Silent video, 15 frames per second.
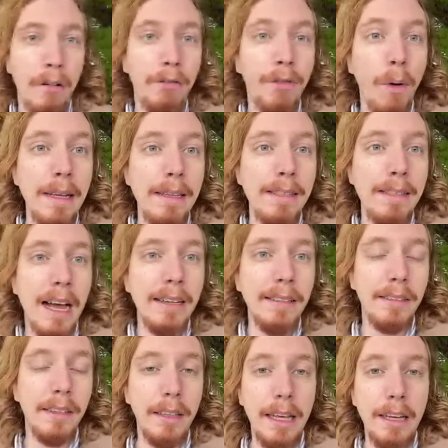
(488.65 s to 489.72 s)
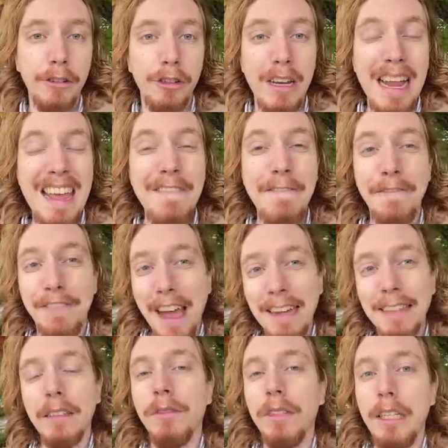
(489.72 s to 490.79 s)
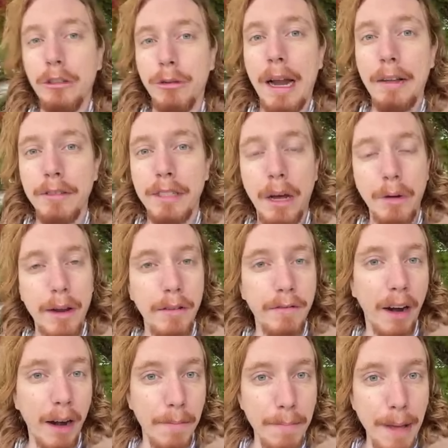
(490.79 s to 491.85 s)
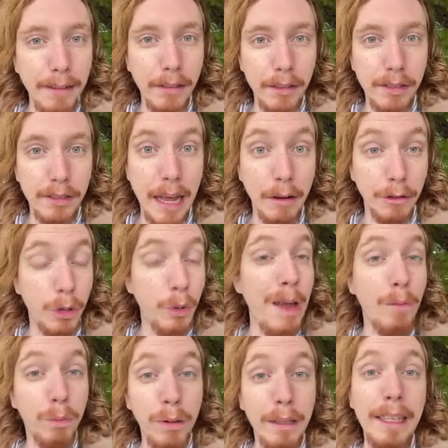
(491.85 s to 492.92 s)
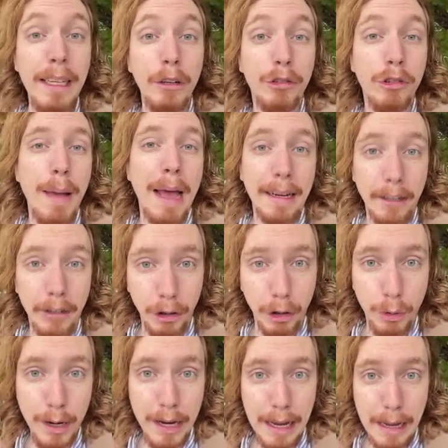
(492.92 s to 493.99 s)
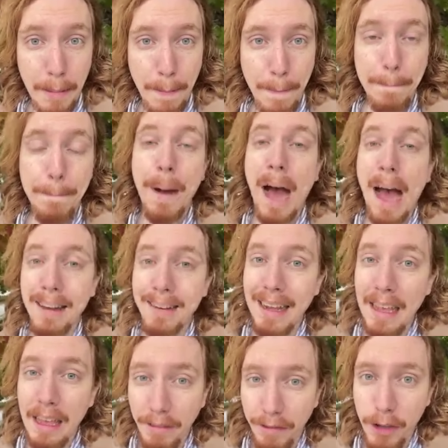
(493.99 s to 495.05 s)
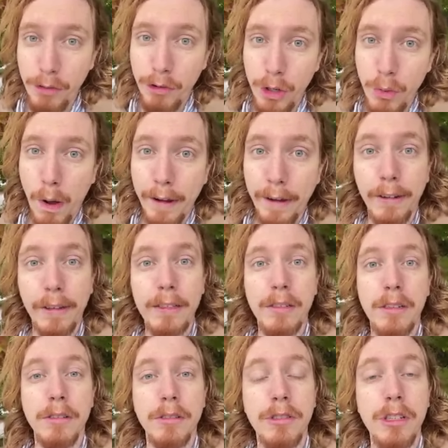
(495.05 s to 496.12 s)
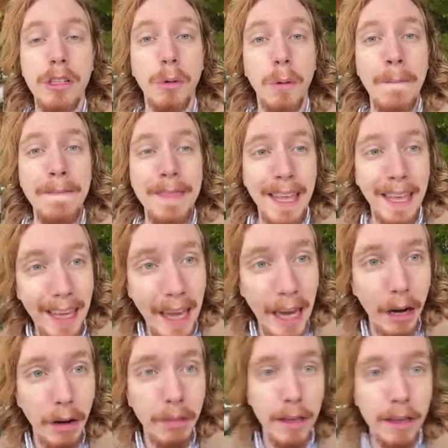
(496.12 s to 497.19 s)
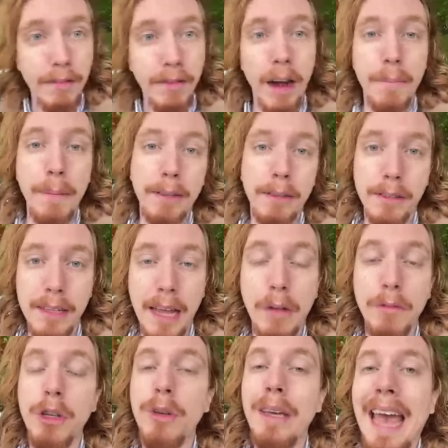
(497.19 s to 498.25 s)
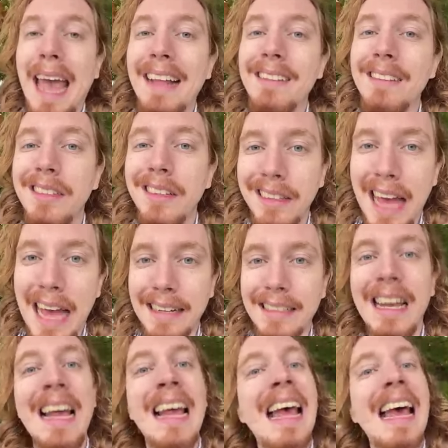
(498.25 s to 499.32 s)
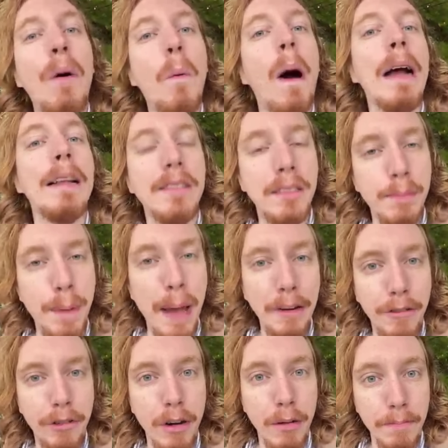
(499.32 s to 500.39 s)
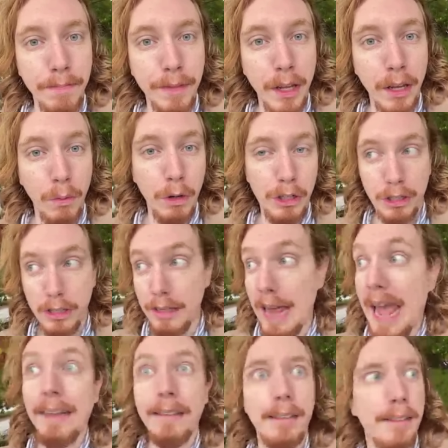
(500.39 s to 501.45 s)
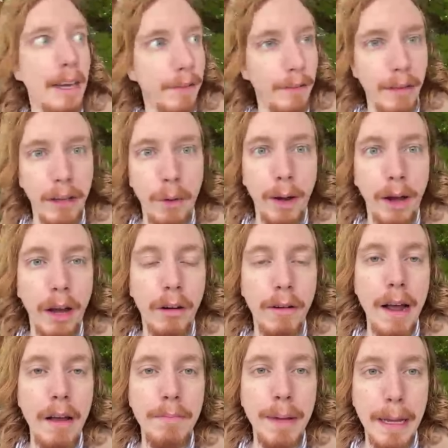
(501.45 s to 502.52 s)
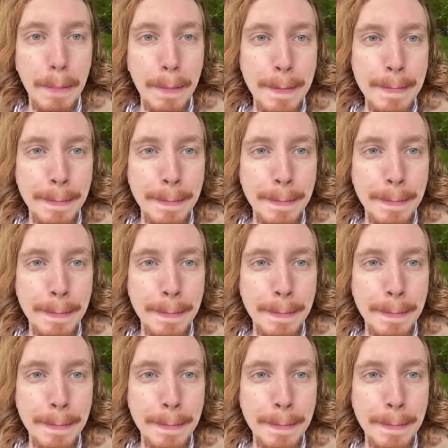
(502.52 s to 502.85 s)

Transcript: Voice isolation effectively drowns out environmental sound to a really dramatic degree. But if you do want your listeners to hear the environmental sound, you can select wide spectrum, which enhances everything going on around me.